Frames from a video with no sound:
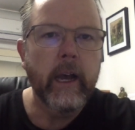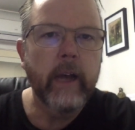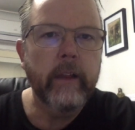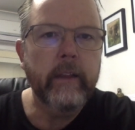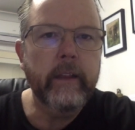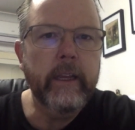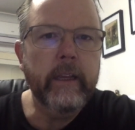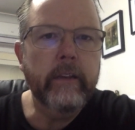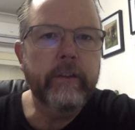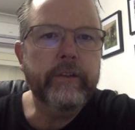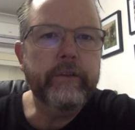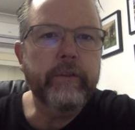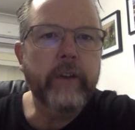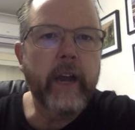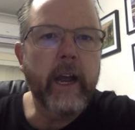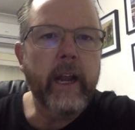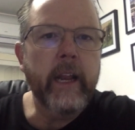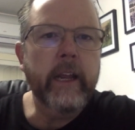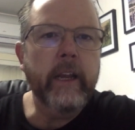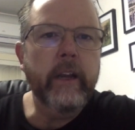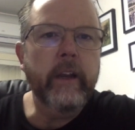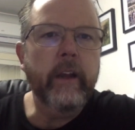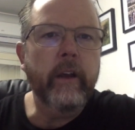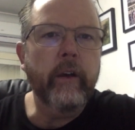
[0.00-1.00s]
The
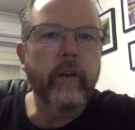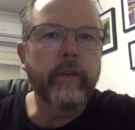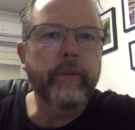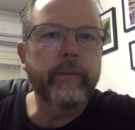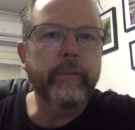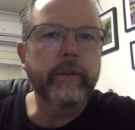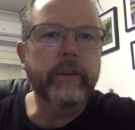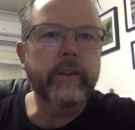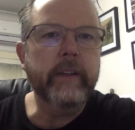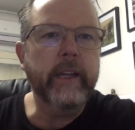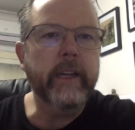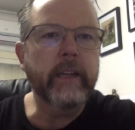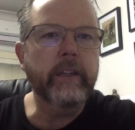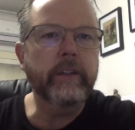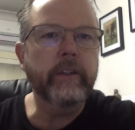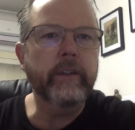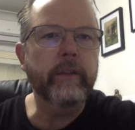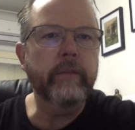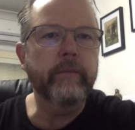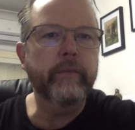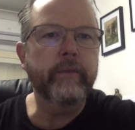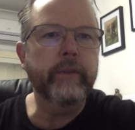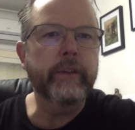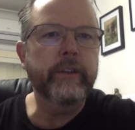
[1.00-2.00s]
Australian Health
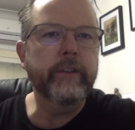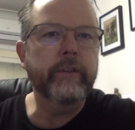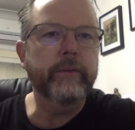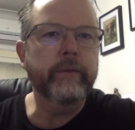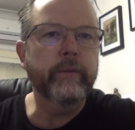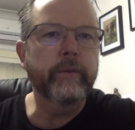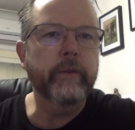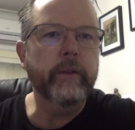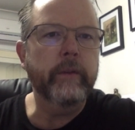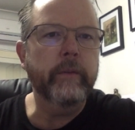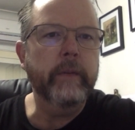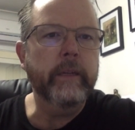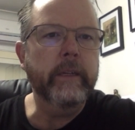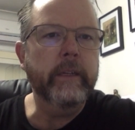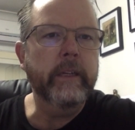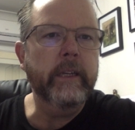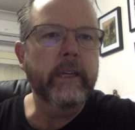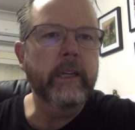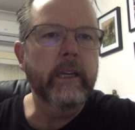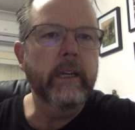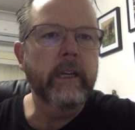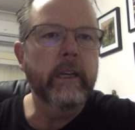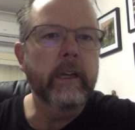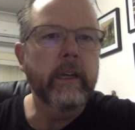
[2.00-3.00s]
Protection Principal
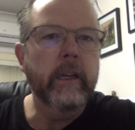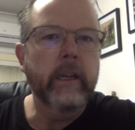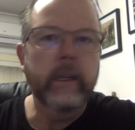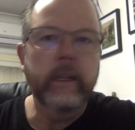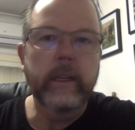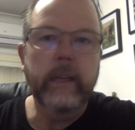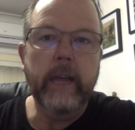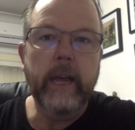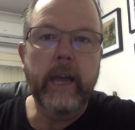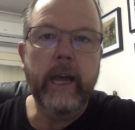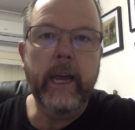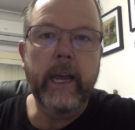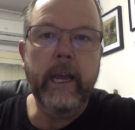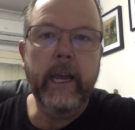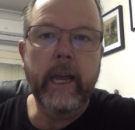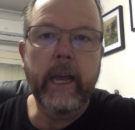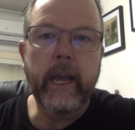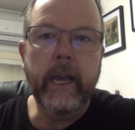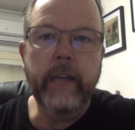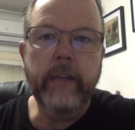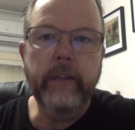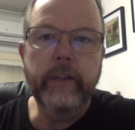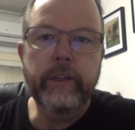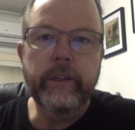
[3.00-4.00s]
Committee, the
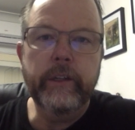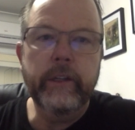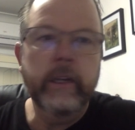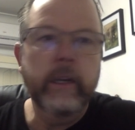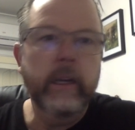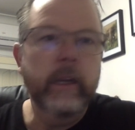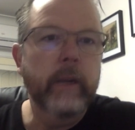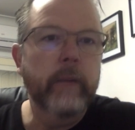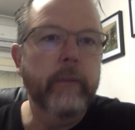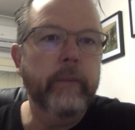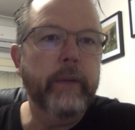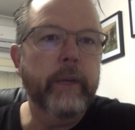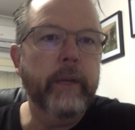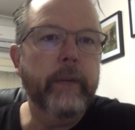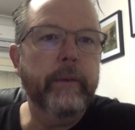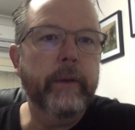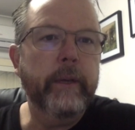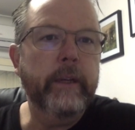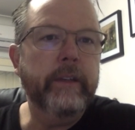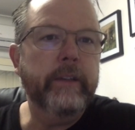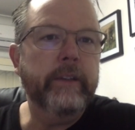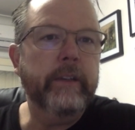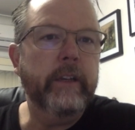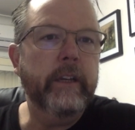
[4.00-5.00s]

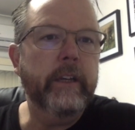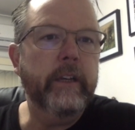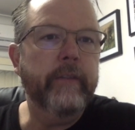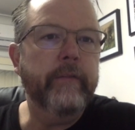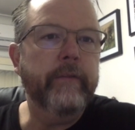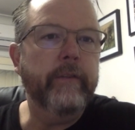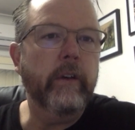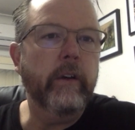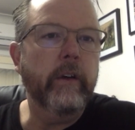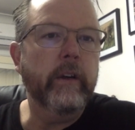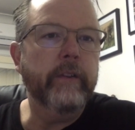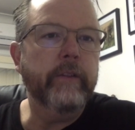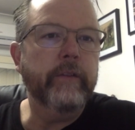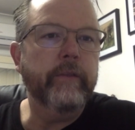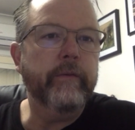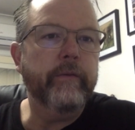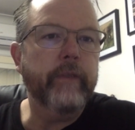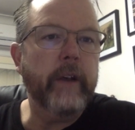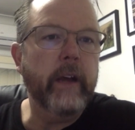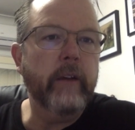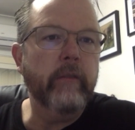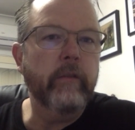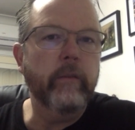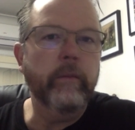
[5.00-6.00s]
AHPPC, defines
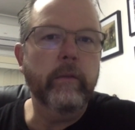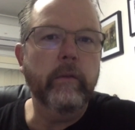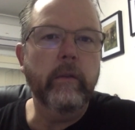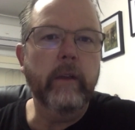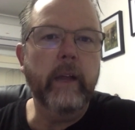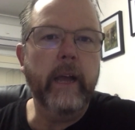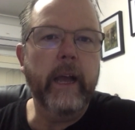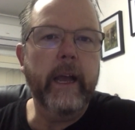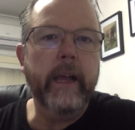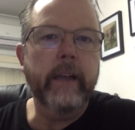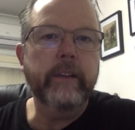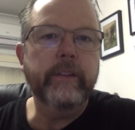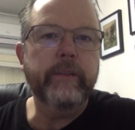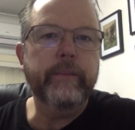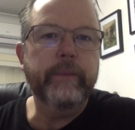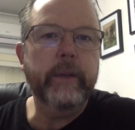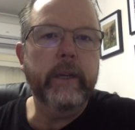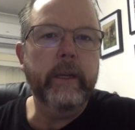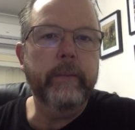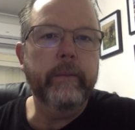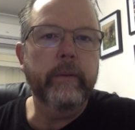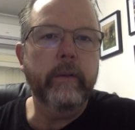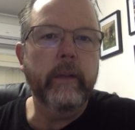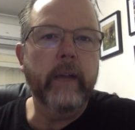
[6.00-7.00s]
vulnerable as
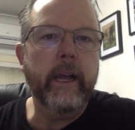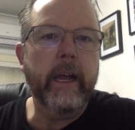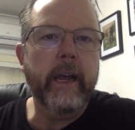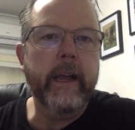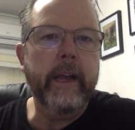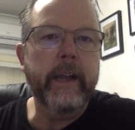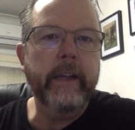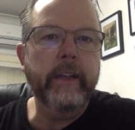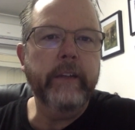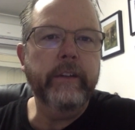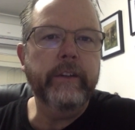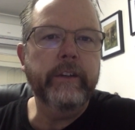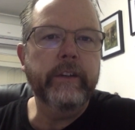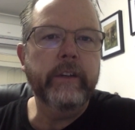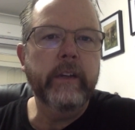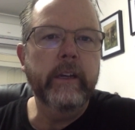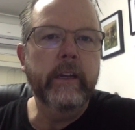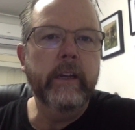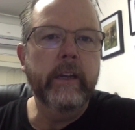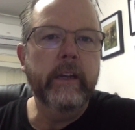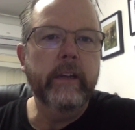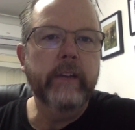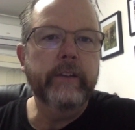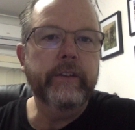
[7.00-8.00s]
people aged
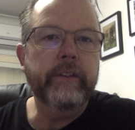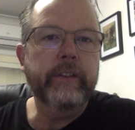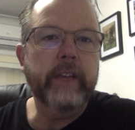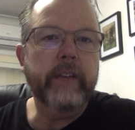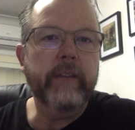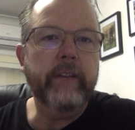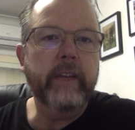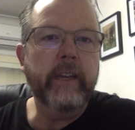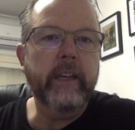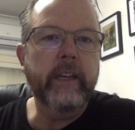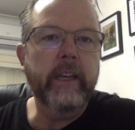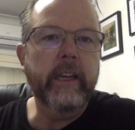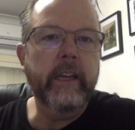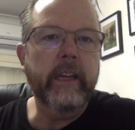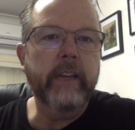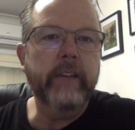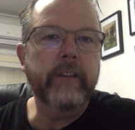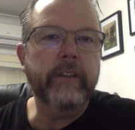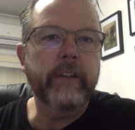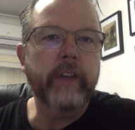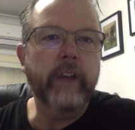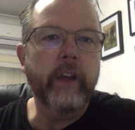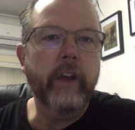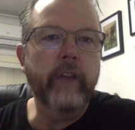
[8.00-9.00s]
70 years
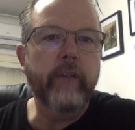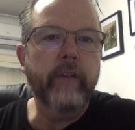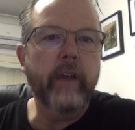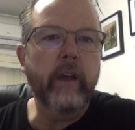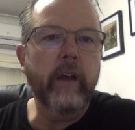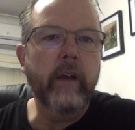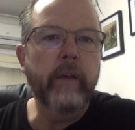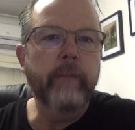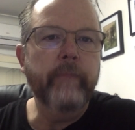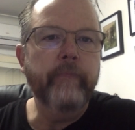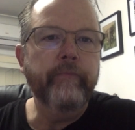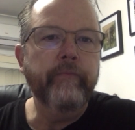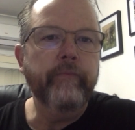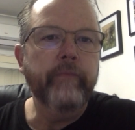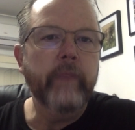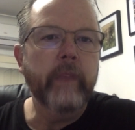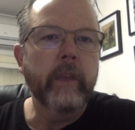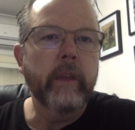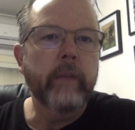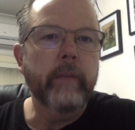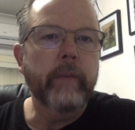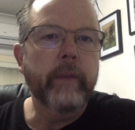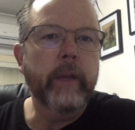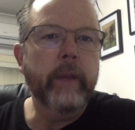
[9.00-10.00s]
and over,
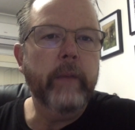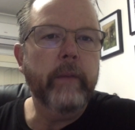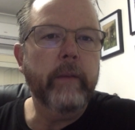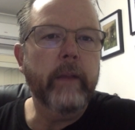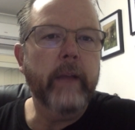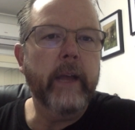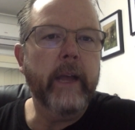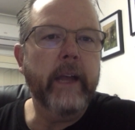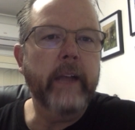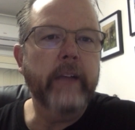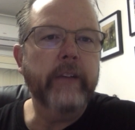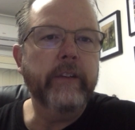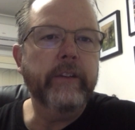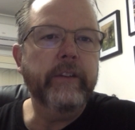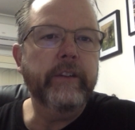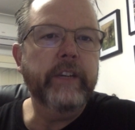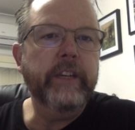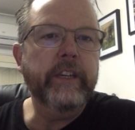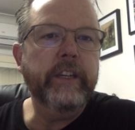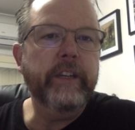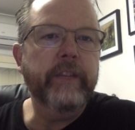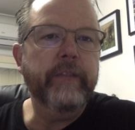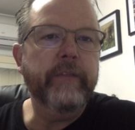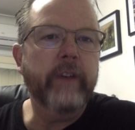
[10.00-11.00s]
people aged
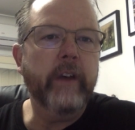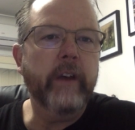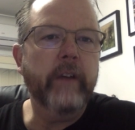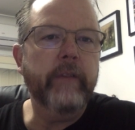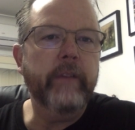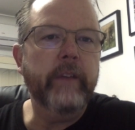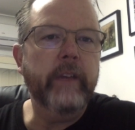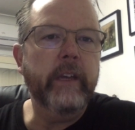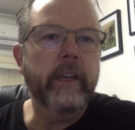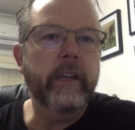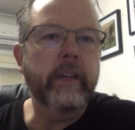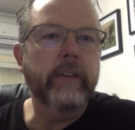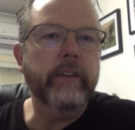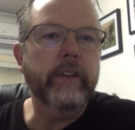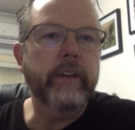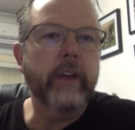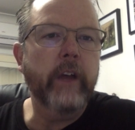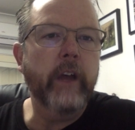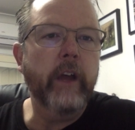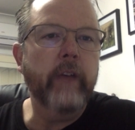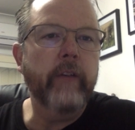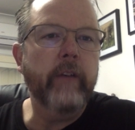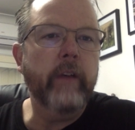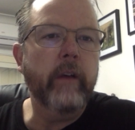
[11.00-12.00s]
65 years and
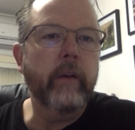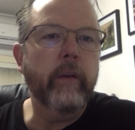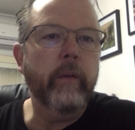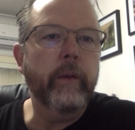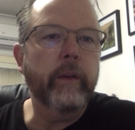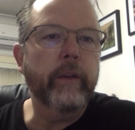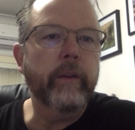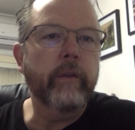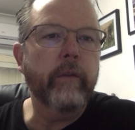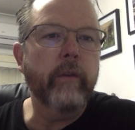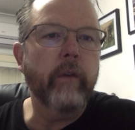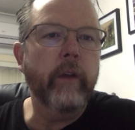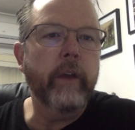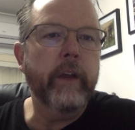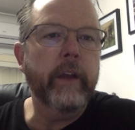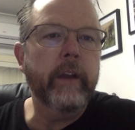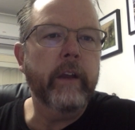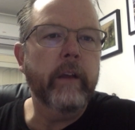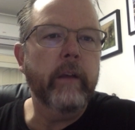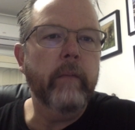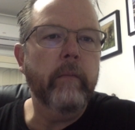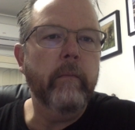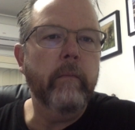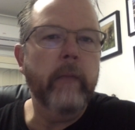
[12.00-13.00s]
over with
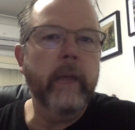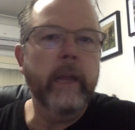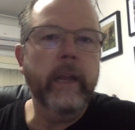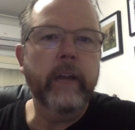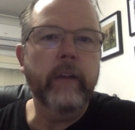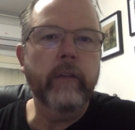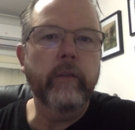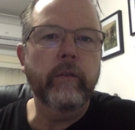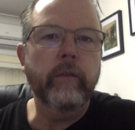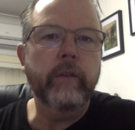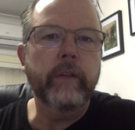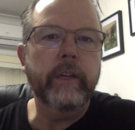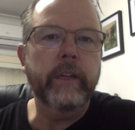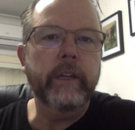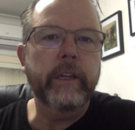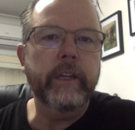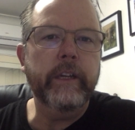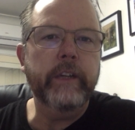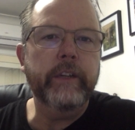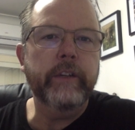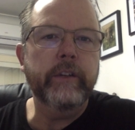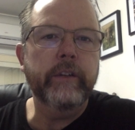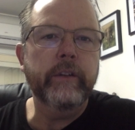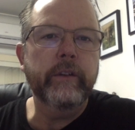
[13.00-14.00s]
chronic medical
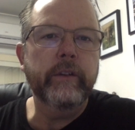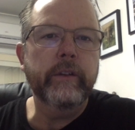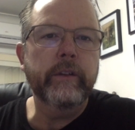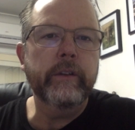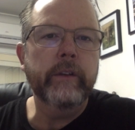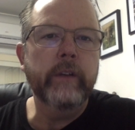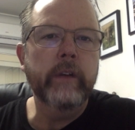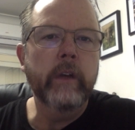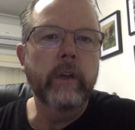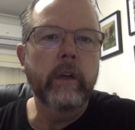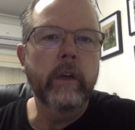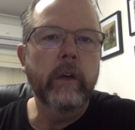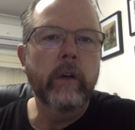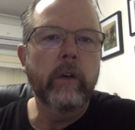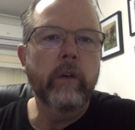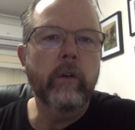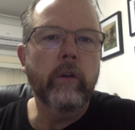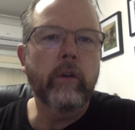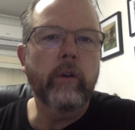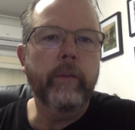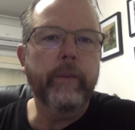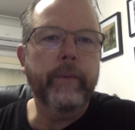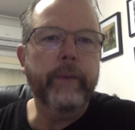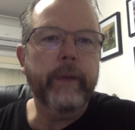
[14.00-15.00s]
conditions,
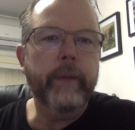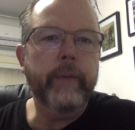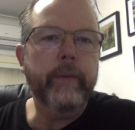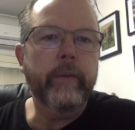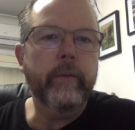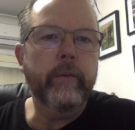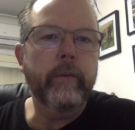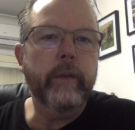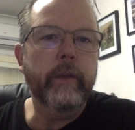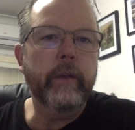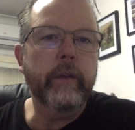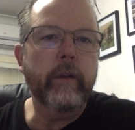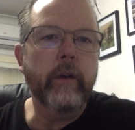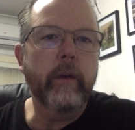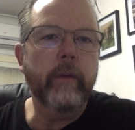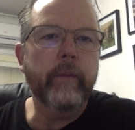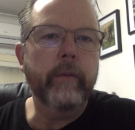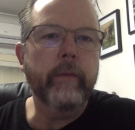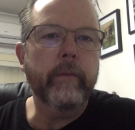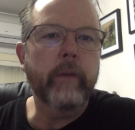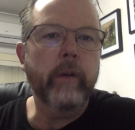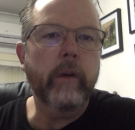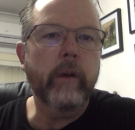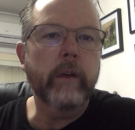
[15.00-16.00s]
all people with
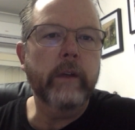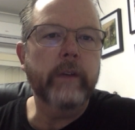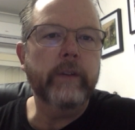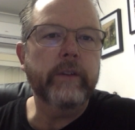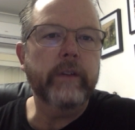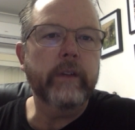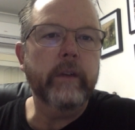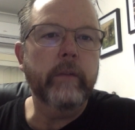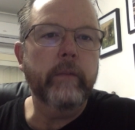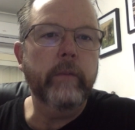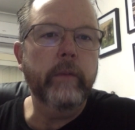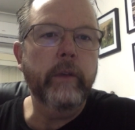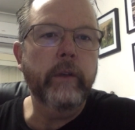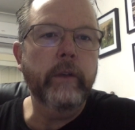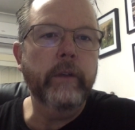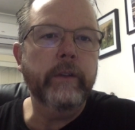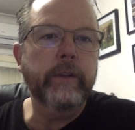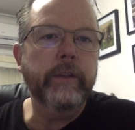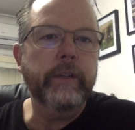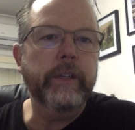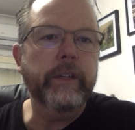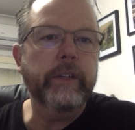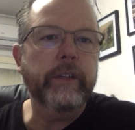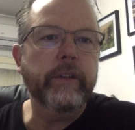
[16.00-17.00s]
compromised immune
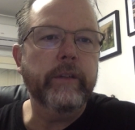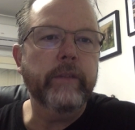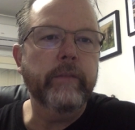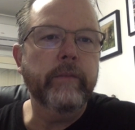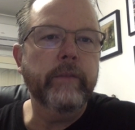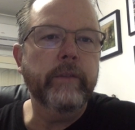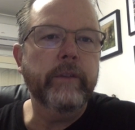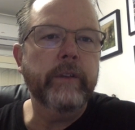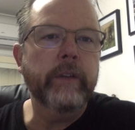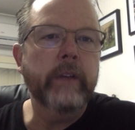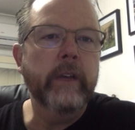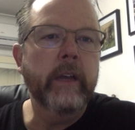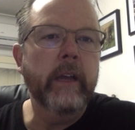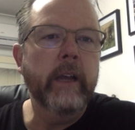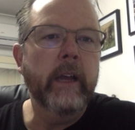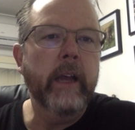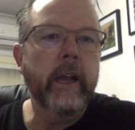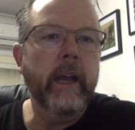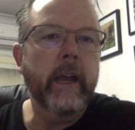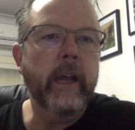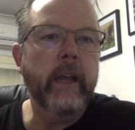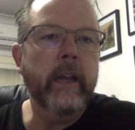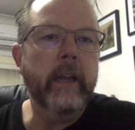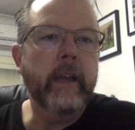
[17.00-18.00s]
systems,
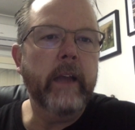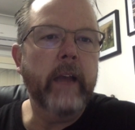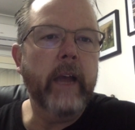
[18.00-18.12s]
and